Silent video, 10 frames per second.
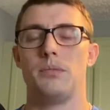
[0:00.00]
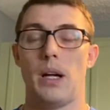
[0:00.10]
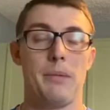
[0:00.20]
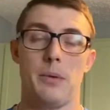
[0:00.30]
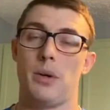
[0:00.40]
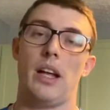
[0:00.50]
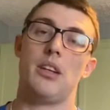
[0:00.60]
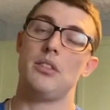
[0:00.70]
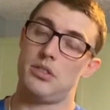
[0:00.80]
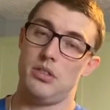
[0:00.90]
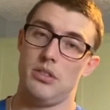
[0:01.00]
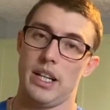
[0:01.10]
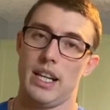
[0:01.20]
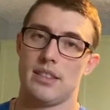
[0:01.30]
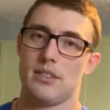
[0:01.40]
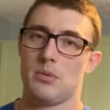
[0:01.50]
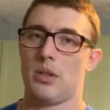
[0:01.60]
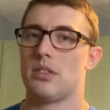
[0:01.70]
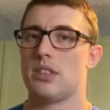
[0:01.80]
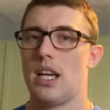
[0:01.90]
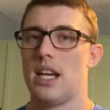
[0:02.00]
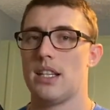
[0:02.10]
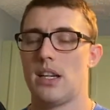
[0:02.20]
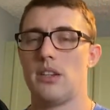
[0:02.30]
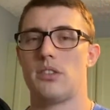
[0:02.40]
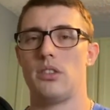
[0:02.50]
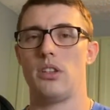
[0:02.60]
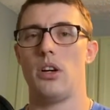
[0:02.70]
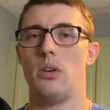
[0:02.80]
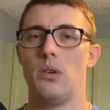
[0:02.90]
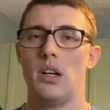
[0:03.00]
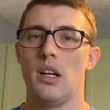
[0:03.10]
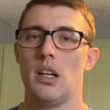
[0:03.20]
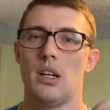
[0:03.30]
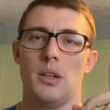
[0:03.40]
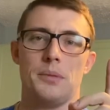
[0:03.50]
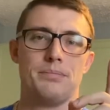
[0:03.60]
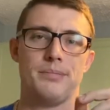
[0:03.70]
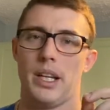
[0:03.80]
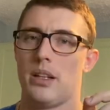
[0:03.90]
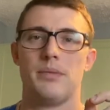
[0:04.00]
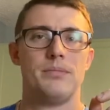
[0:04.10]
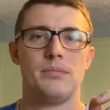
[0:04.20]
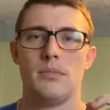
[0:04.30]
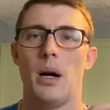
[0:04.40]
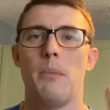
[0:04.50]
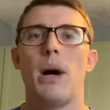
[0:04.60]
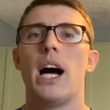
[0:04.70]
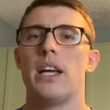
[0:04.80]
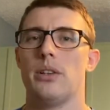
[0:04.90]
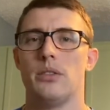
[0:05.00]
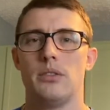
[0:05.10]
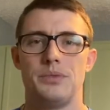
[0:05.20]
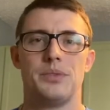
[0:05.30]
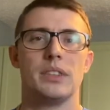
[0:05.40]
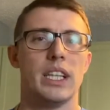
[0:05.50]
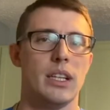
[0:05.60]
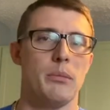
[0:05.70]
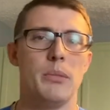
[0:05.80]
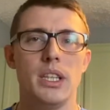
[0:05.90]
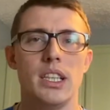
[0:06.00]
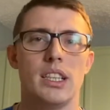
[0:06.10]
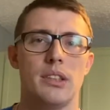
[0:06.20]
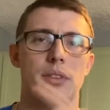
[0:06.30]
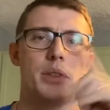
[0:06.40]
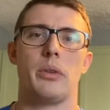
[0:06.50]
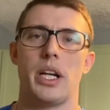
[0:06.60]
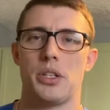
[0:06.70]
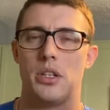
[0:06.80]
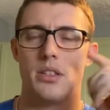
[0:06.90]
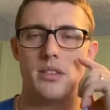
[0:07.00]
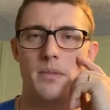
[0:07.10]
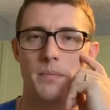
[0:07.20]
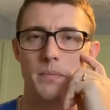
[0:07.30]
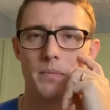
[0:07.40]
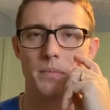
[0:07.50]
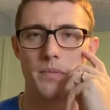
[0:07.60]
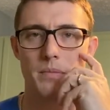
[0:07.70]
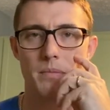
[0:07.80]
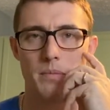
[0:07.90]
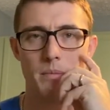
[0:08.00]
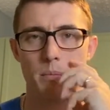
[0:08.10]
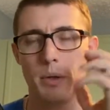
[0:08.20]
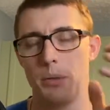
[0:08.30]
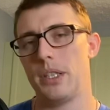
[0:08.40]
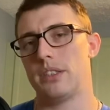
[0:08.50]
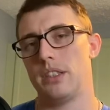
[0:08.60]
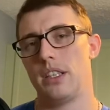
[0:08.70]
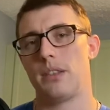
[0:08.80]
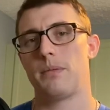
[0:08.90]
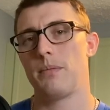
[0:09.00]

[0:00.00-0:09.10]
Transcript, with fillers: I mean, what I used to do, I guess, is what I'll say is I used to go like a mile in a million different directions. But recently,